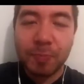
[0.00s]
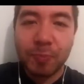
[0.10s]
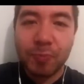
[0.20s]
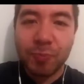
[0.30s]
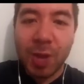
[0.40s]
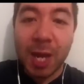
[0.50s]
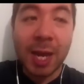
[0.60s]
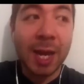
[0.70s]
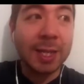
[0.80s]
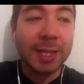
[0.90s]
Yeah, I
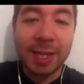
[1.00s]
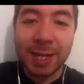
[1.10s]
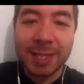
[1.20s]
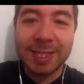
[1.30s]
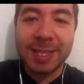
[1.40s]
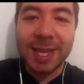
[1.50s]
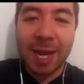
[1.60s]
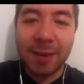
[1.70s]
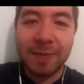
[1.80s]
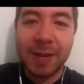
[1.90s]
can see how
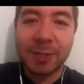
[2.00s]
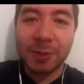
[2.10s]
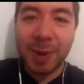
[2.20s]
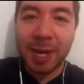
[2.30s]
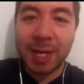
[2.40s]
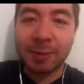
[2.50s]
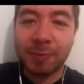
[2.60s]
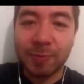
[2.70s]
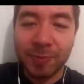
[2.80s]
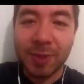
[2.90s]
fast you're mining.
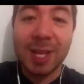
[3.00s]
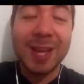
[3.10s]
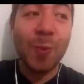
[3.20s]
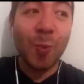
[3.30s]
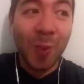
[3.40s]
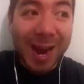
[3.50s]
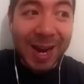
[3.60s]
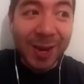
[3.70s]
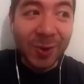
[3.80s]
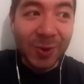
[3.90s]

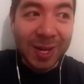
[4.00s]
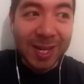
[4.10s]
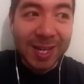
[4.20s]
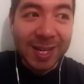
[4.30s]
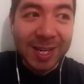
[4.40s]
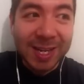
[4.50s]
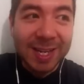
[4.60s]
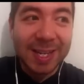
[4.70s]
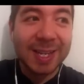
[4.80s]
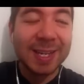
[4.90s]
Wow,
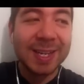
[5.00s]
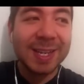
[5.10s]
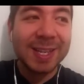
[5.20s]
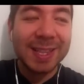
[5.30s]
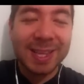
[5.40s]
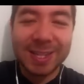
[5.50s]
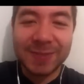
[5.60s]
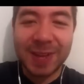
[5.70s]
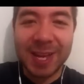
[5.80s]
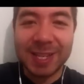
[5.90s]
that is
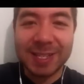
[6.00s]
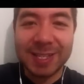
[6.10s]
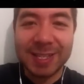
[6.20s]
fast.